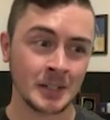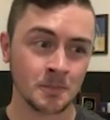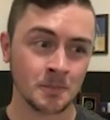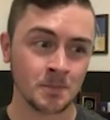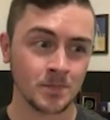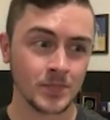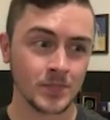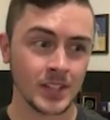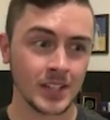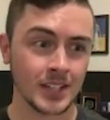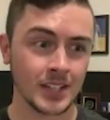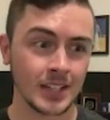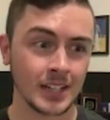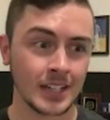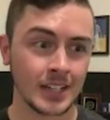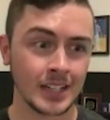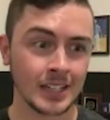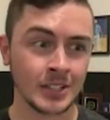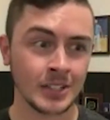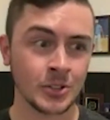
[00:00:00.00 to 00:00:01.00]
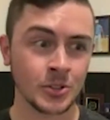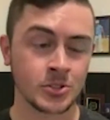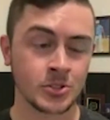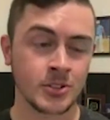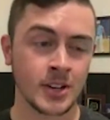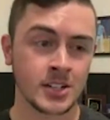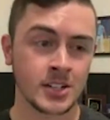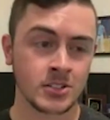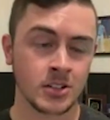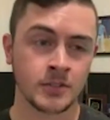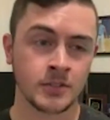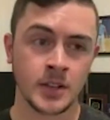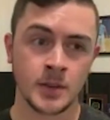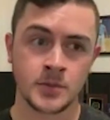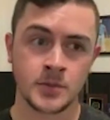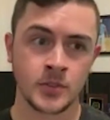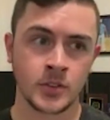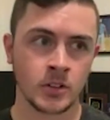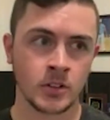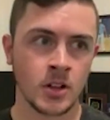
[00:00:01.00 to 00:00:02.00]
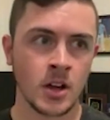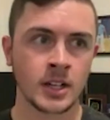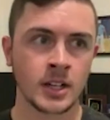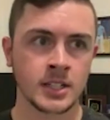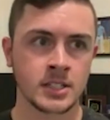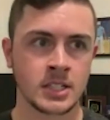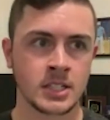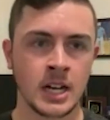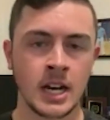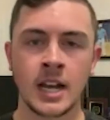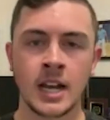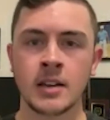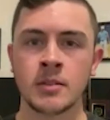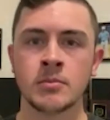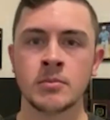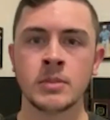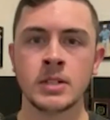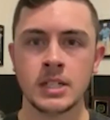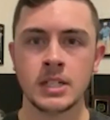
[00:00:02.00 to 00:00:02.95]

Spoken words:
Um, Scratch Golf Tips for the longest time,